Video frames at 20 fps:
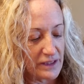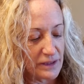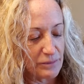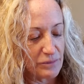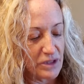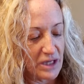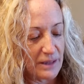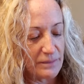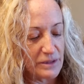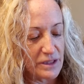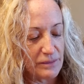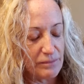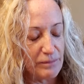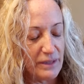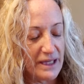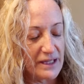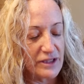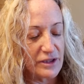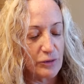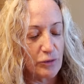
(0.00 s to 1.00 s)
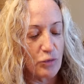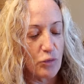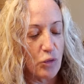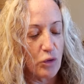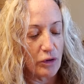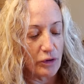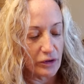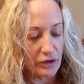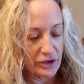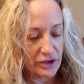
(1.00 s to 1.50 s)
sometimes it makes it
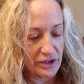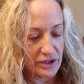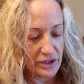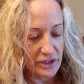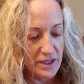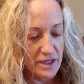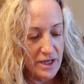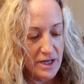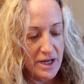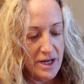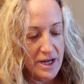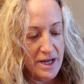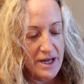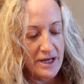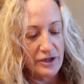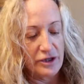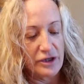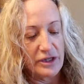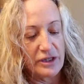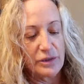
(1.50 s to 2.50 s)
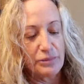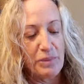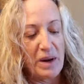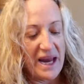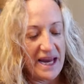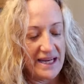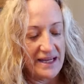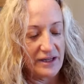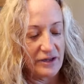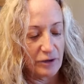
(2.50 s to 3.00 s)
worse. And she has
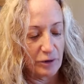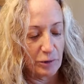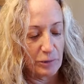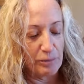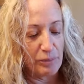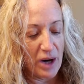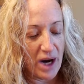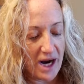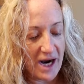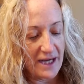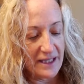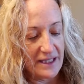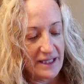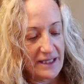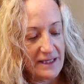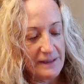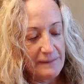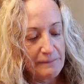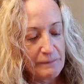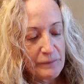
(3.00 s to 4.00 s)
pain in her body.